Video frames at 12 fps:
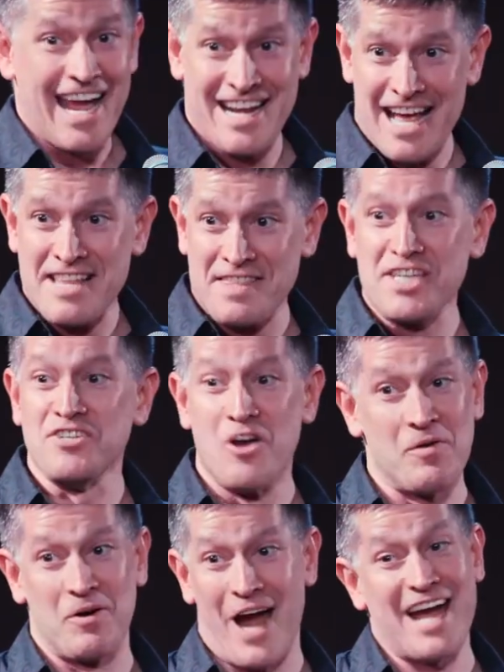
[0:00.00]
And I think you
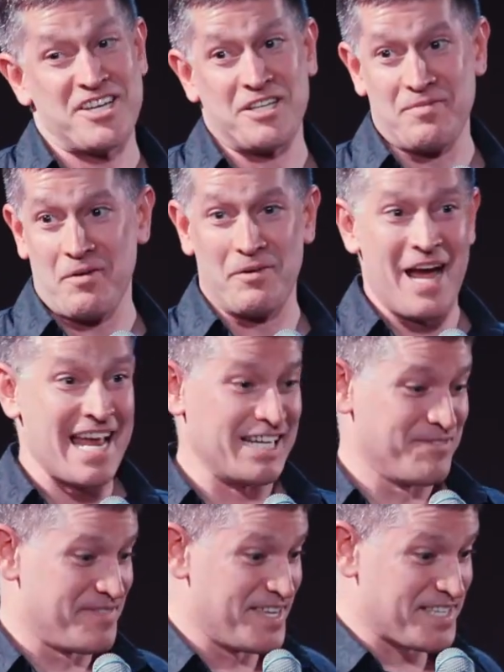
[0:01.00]
know where we're
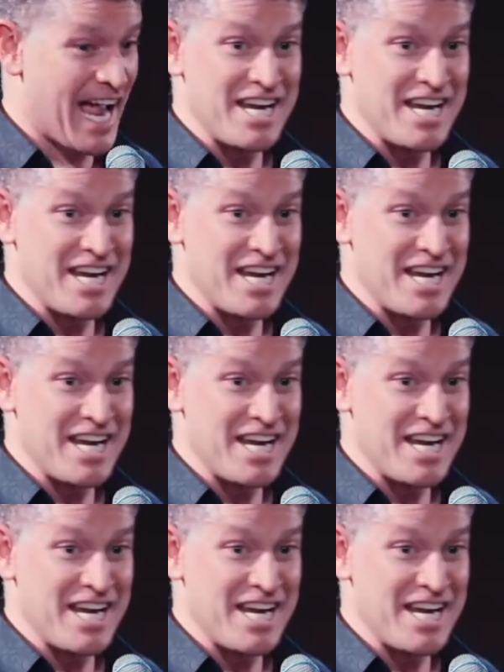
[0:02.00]
heading with this.